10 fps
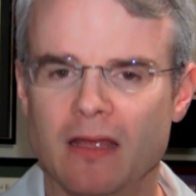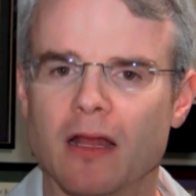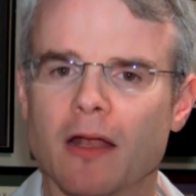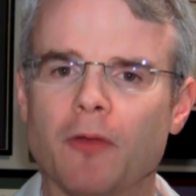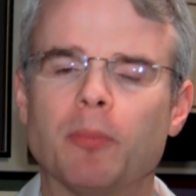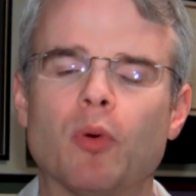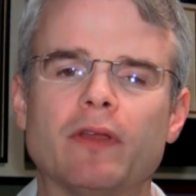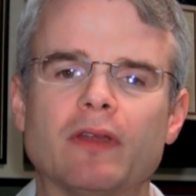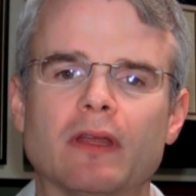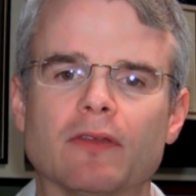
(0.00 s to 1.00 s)
Another
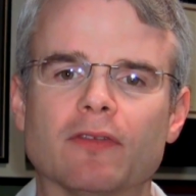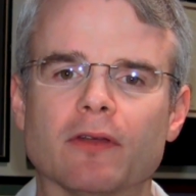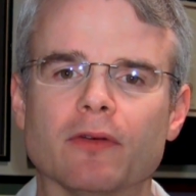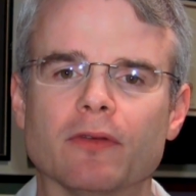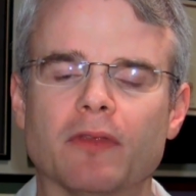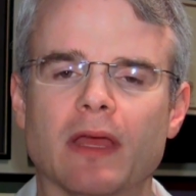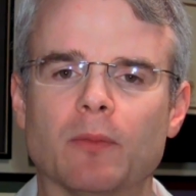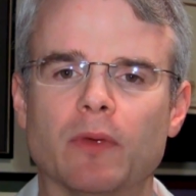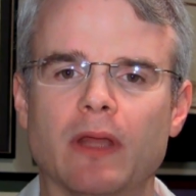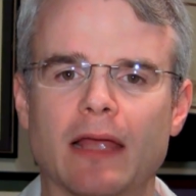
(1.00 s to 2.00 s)
point to consider is
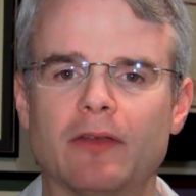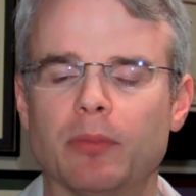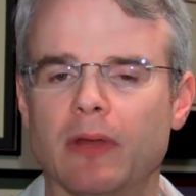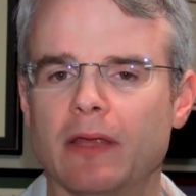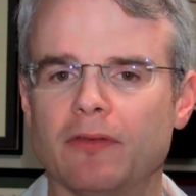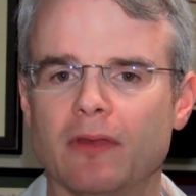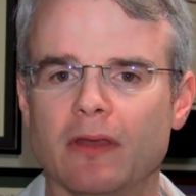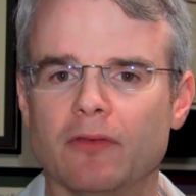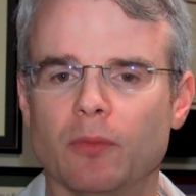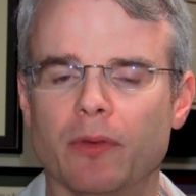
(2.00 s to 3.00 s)
that we like to place
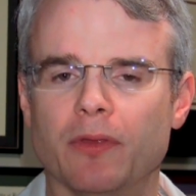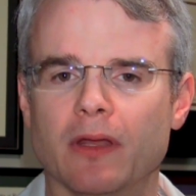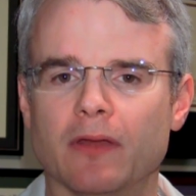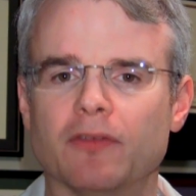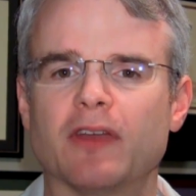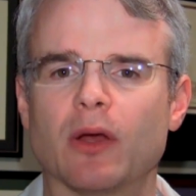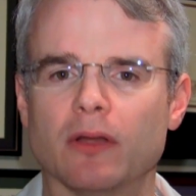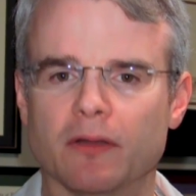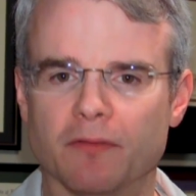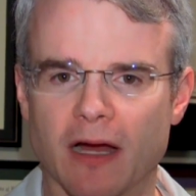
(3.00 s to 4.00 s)
these within a
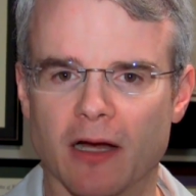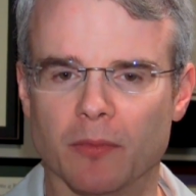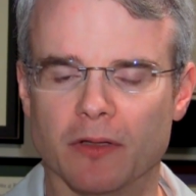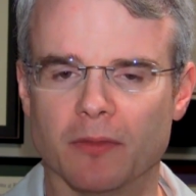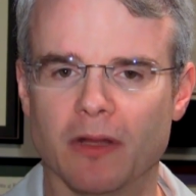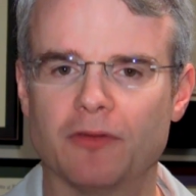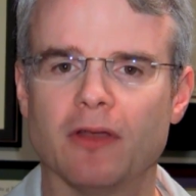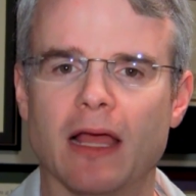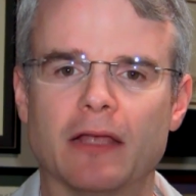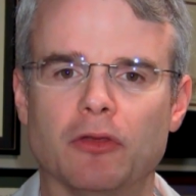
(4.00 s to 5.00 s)
sterile environment, much
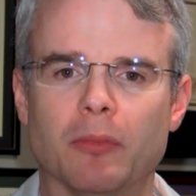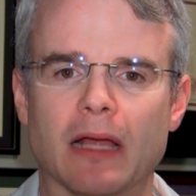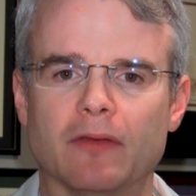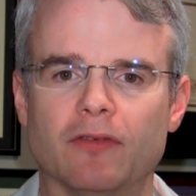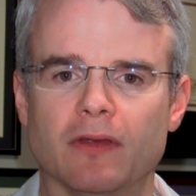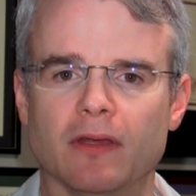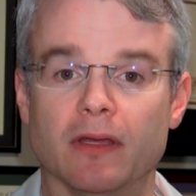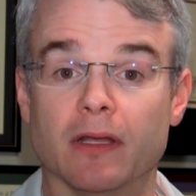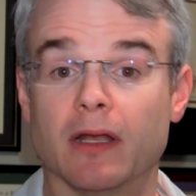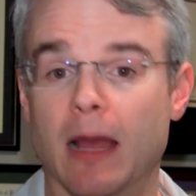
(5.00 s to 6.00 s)
like you might
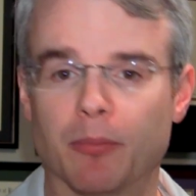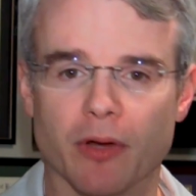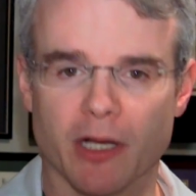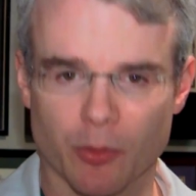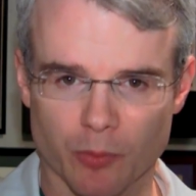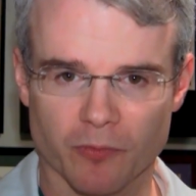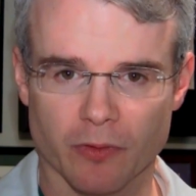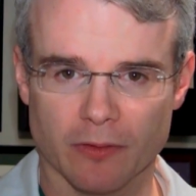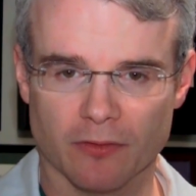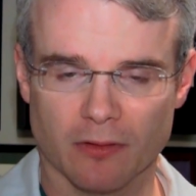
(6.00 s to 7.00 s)
see in an operating room,
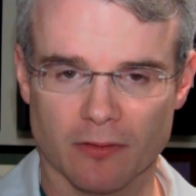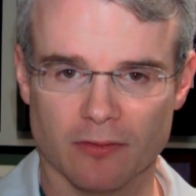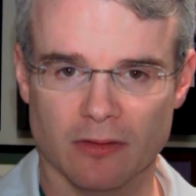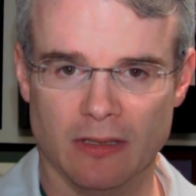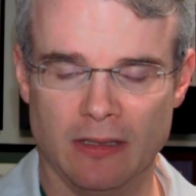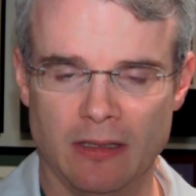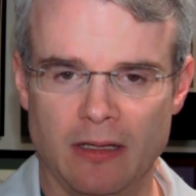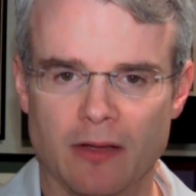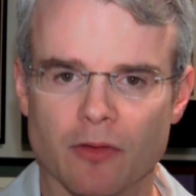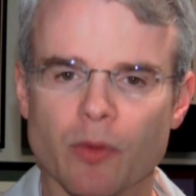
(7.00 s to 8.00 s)
for instance.
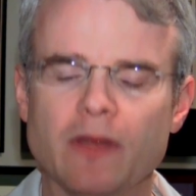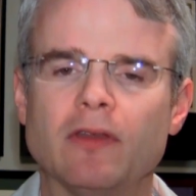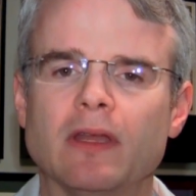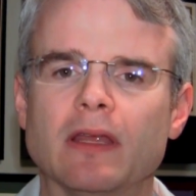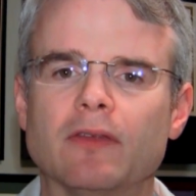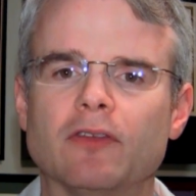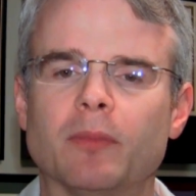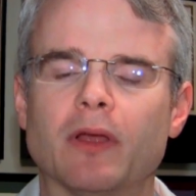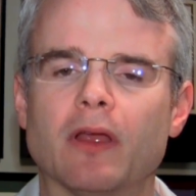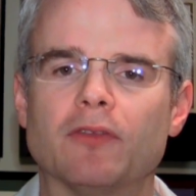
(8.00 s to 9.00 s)
The reason is, is
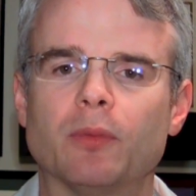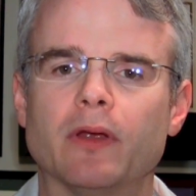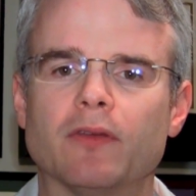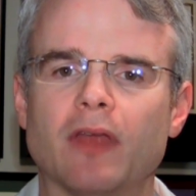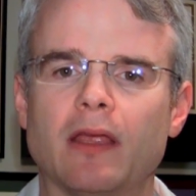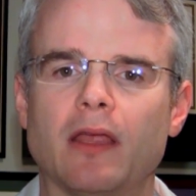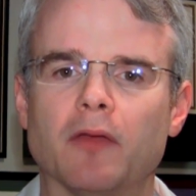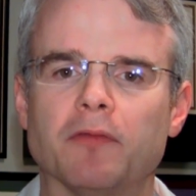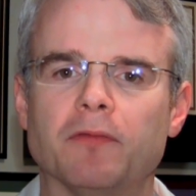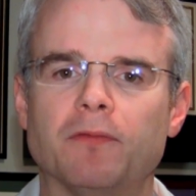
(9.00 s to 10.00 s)
because we are taking
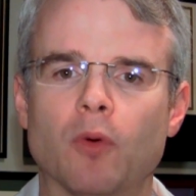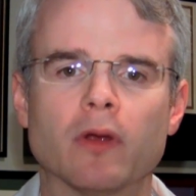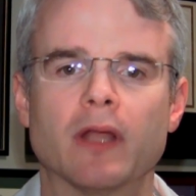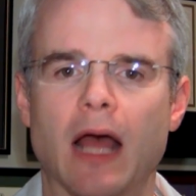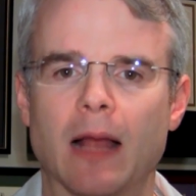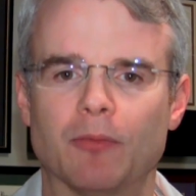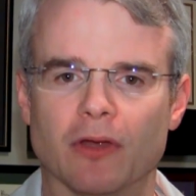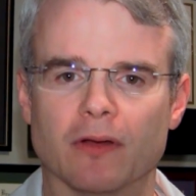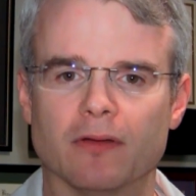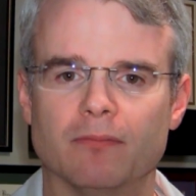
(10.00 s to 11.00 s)
a foreign
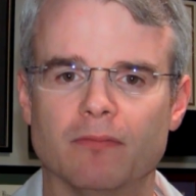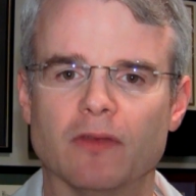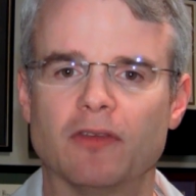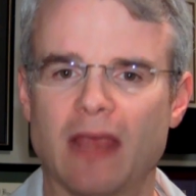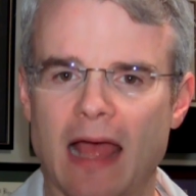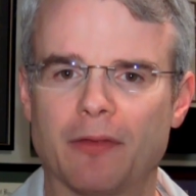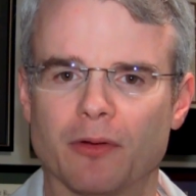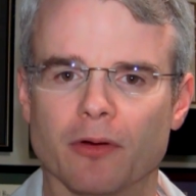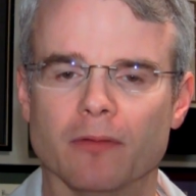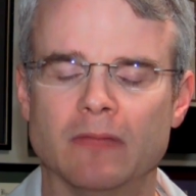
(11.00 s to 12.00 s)
object, this
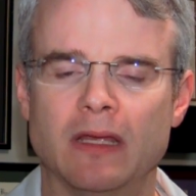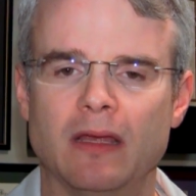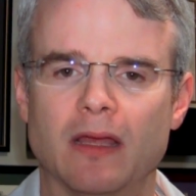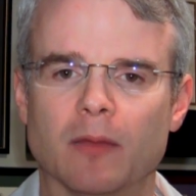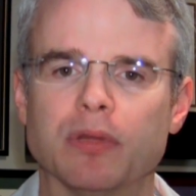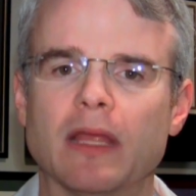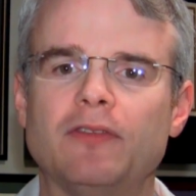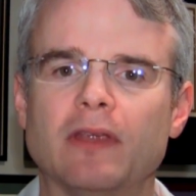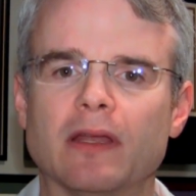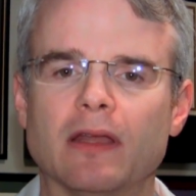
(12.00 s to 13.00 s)
catheter, and
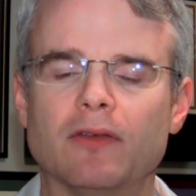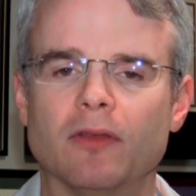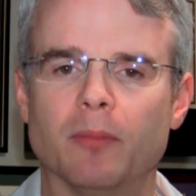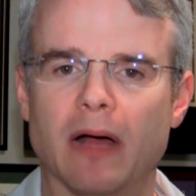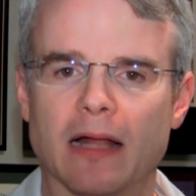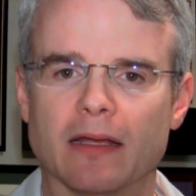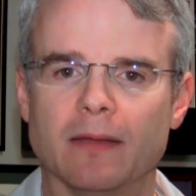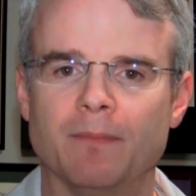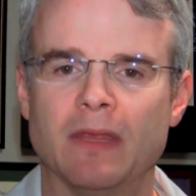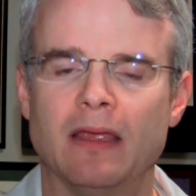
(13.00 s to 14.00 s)
placing it into the body,